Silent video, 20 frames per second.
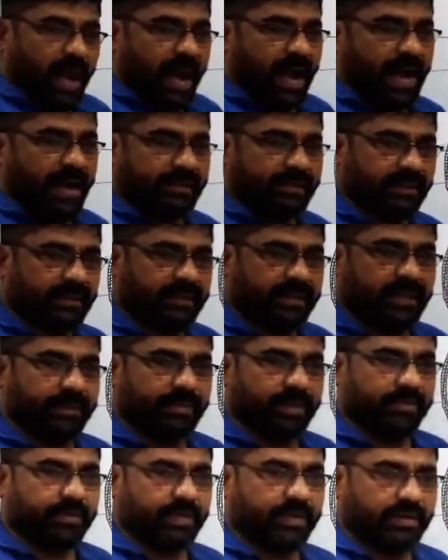either they
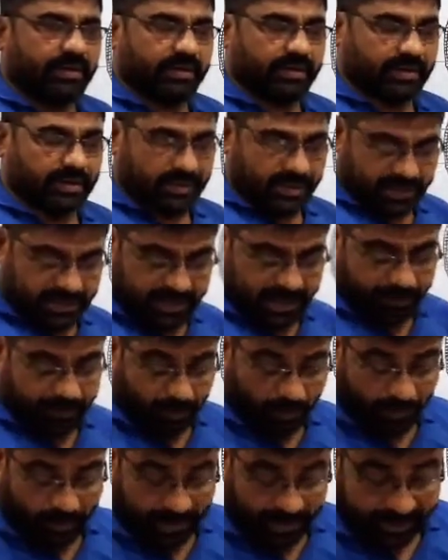may be
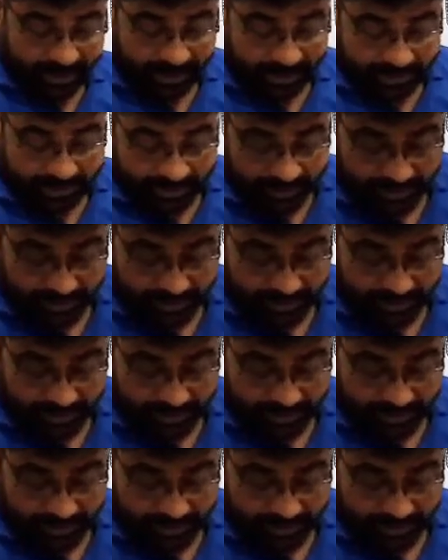saprophytic